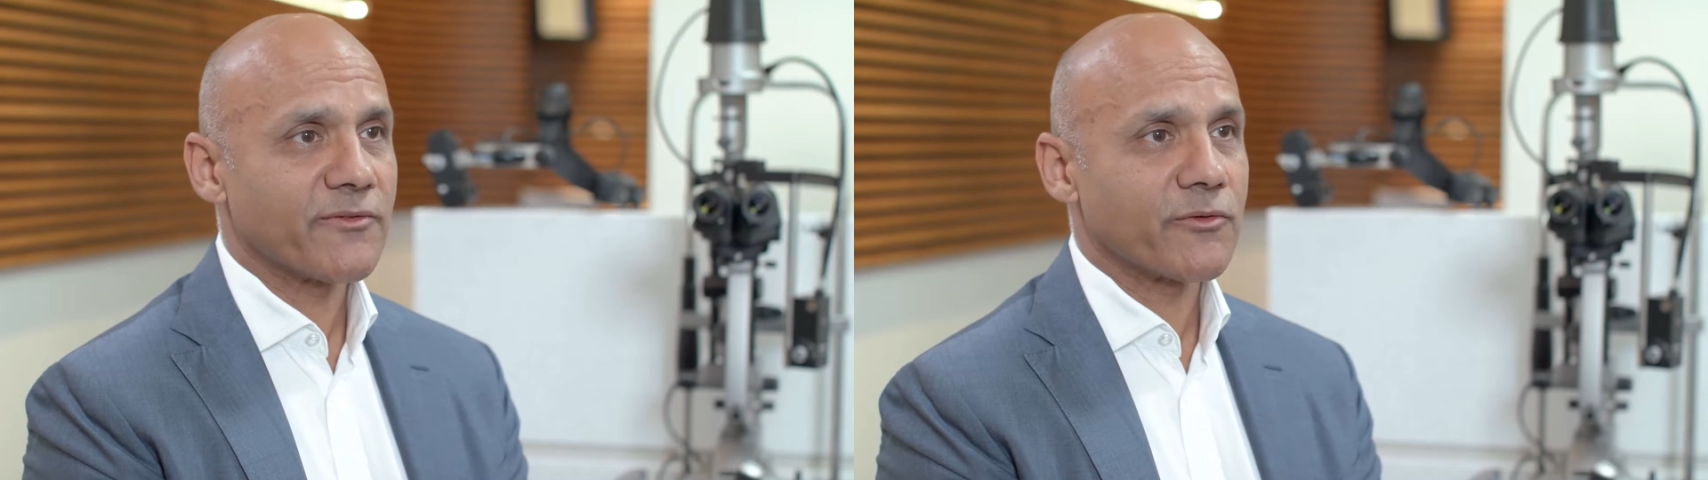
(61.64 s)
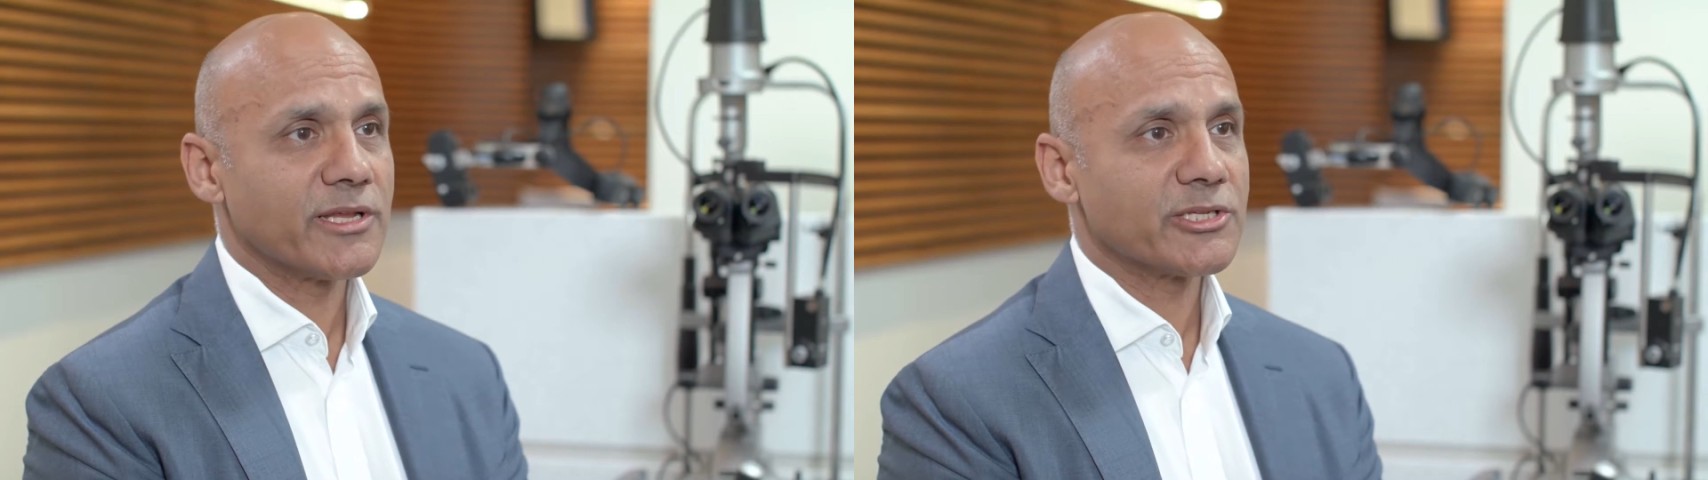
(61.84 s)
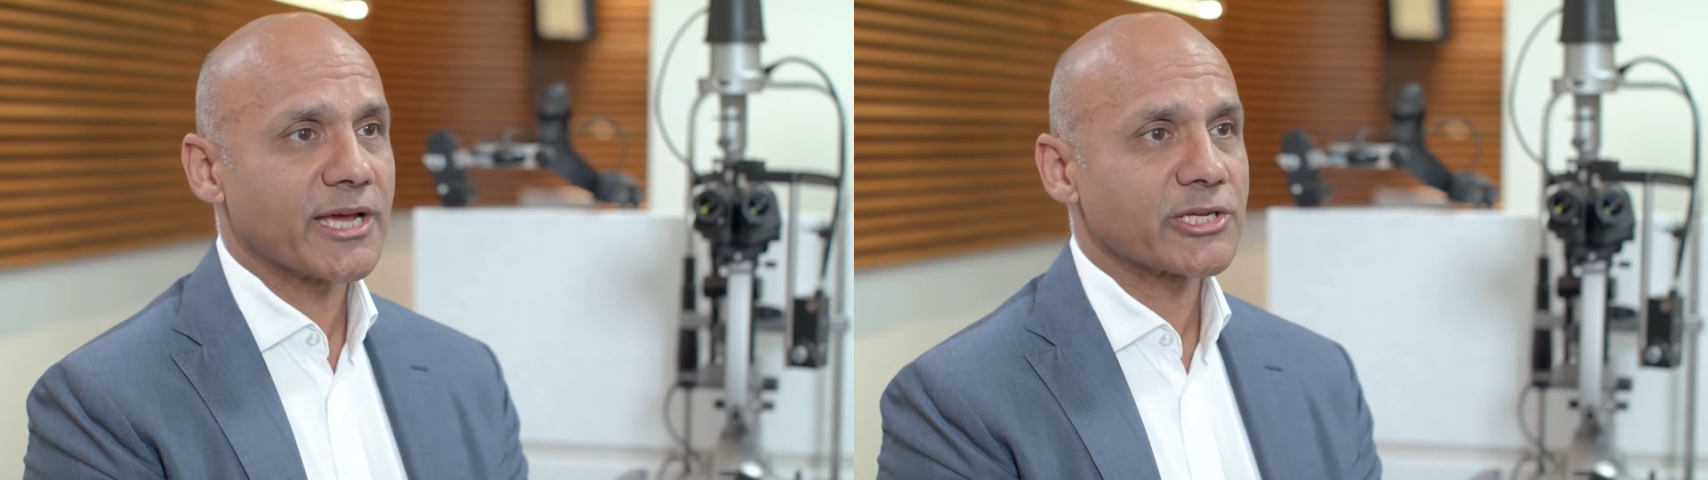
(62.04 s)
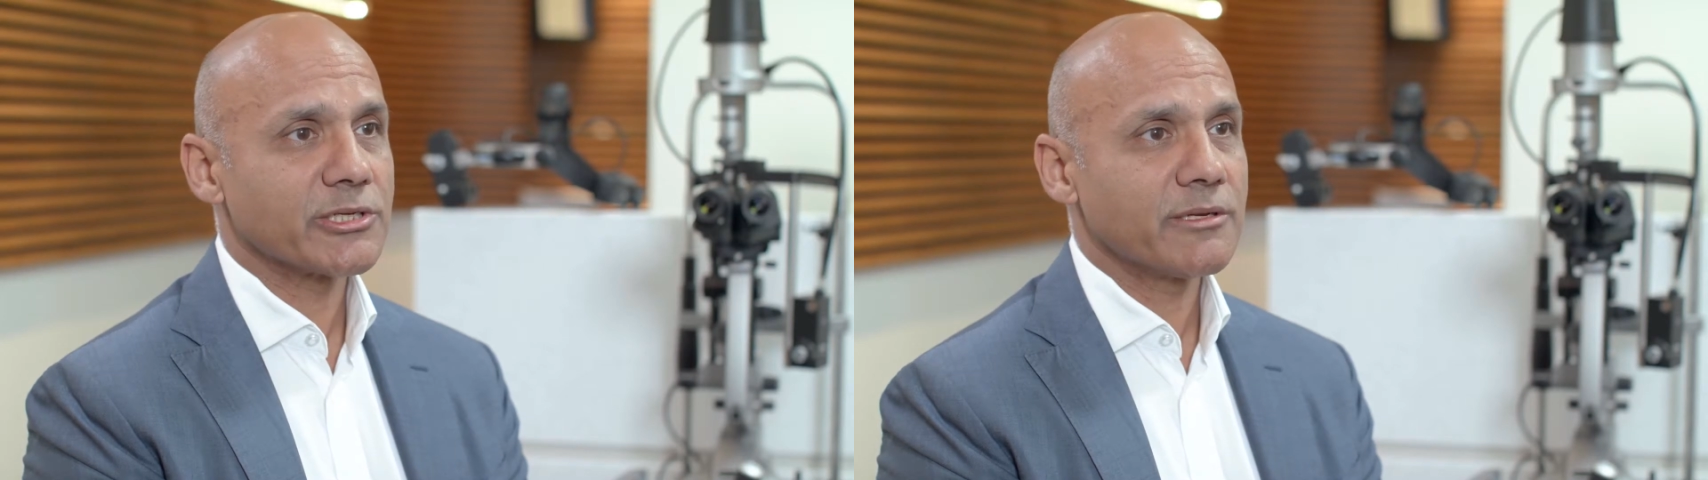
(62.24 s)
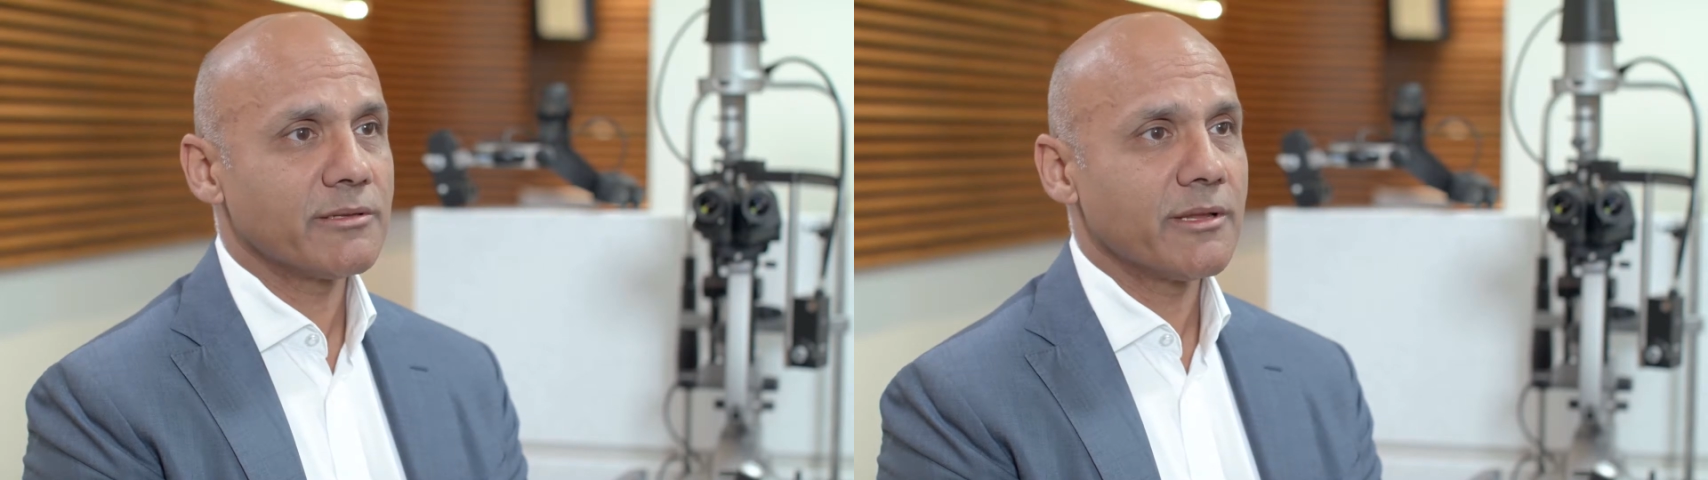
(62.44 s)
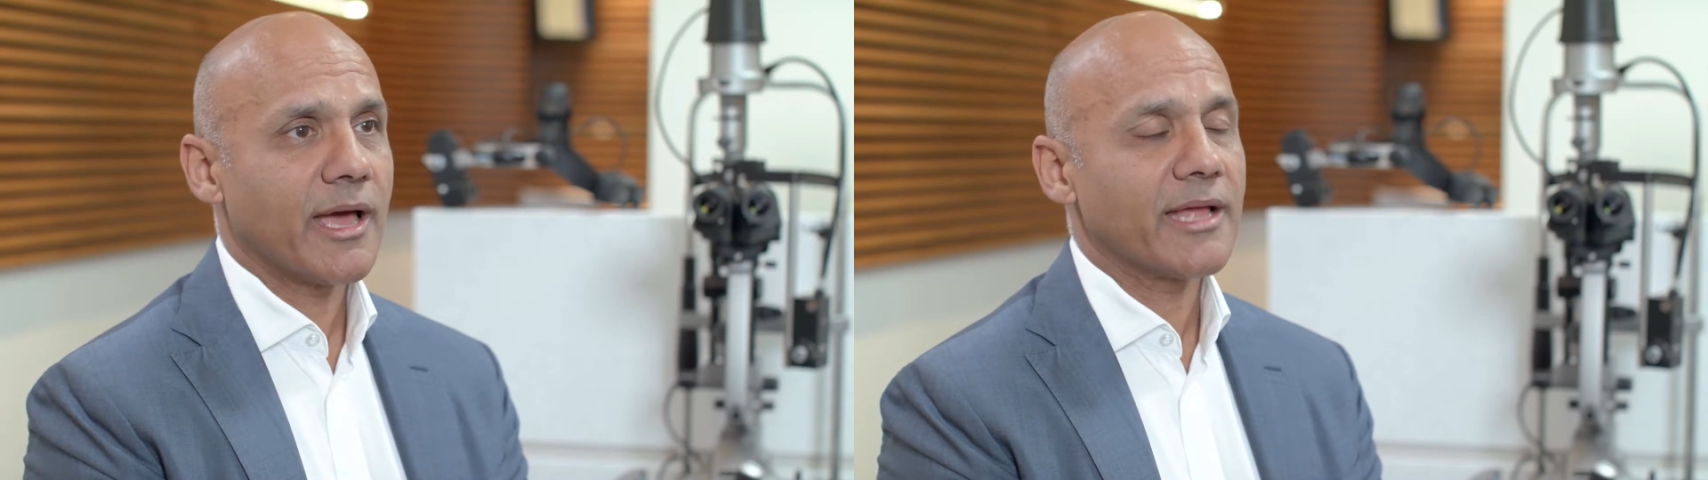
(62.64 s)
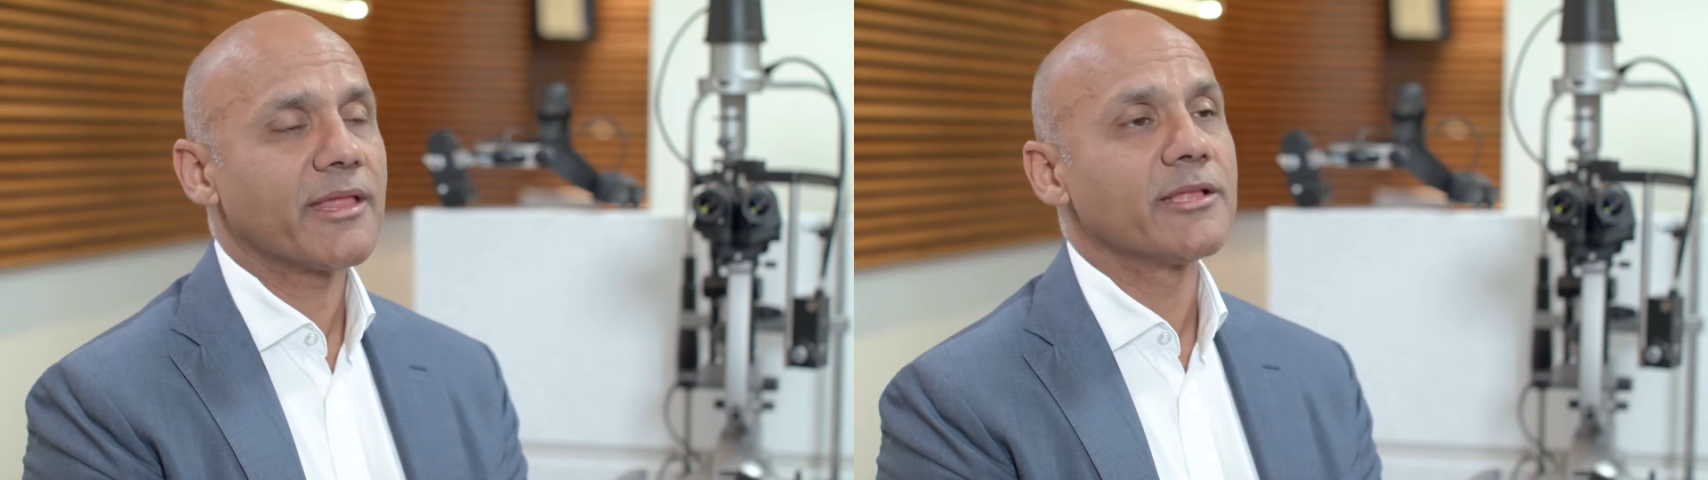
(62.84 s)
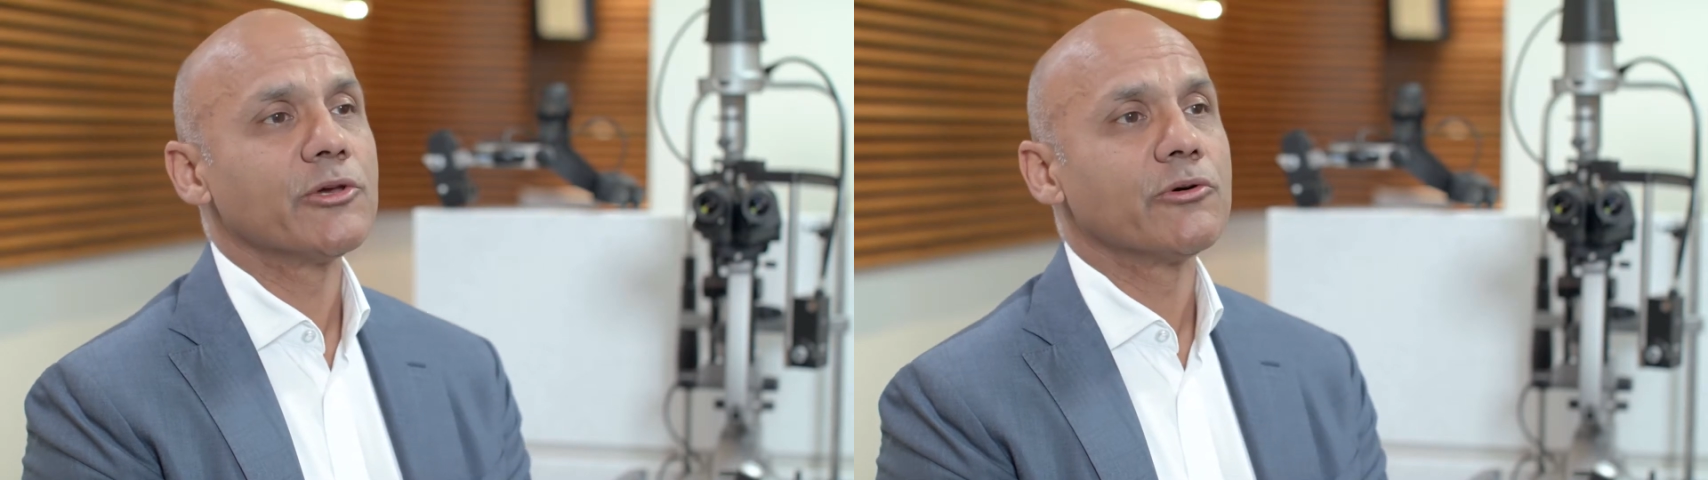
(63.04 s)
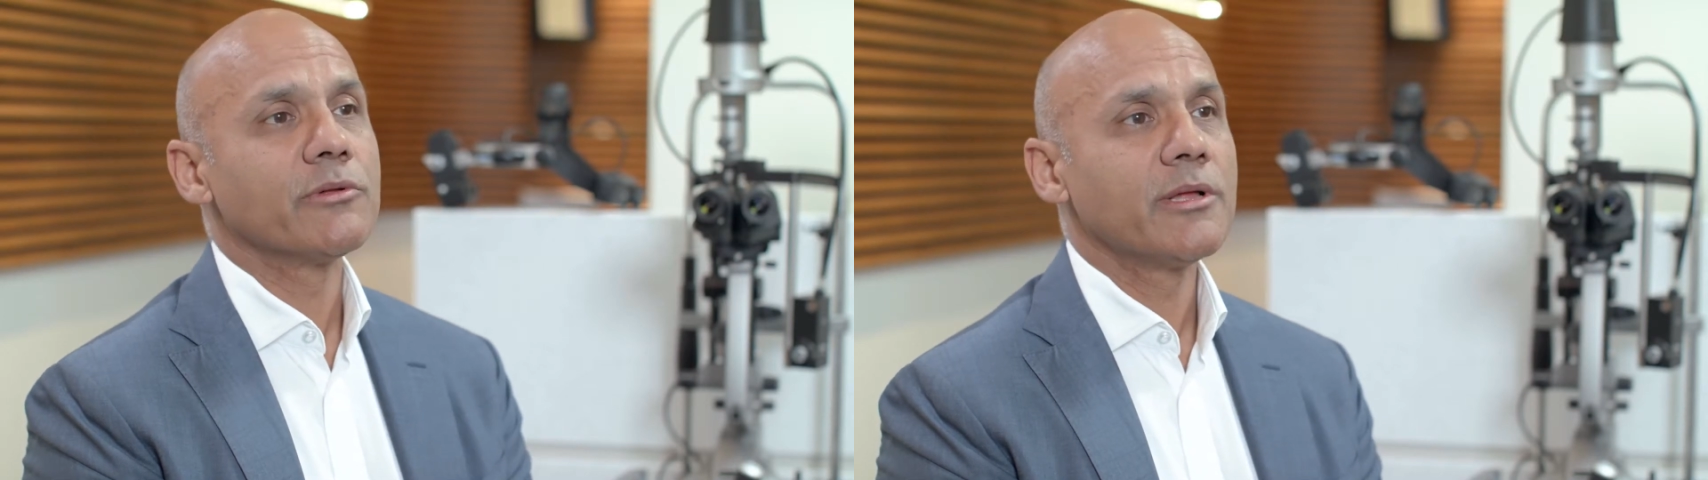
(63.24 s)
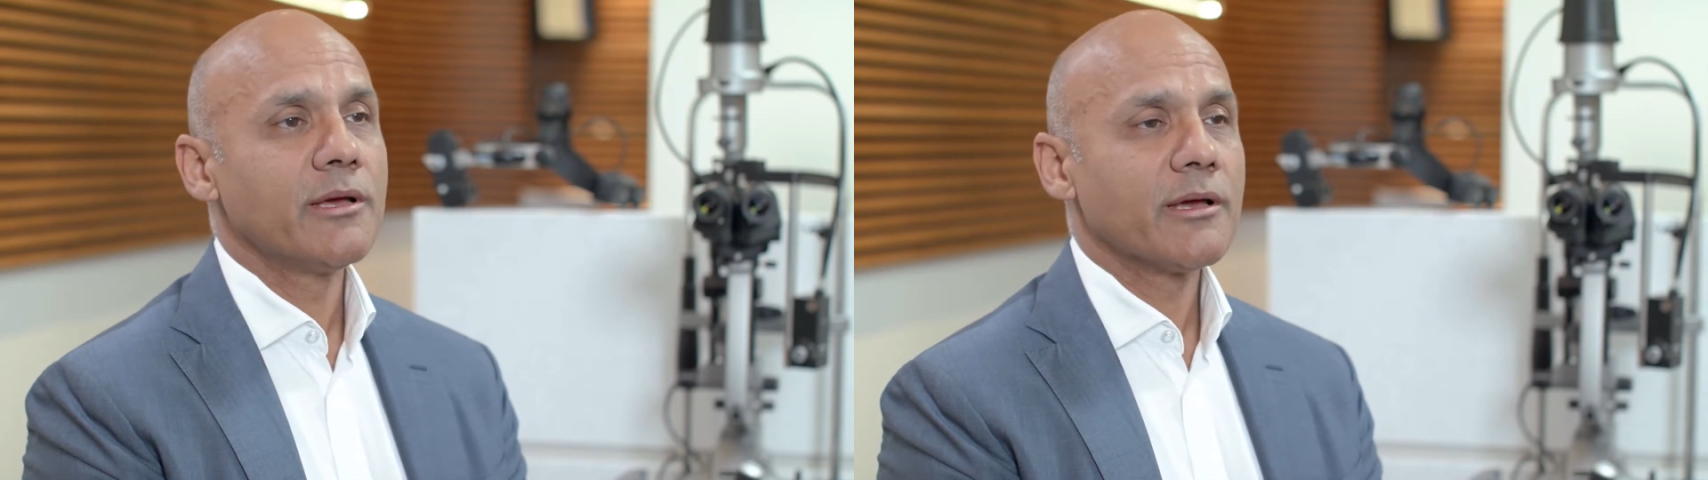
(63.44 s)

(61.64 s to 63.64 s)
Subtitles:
for an injection, and then you'll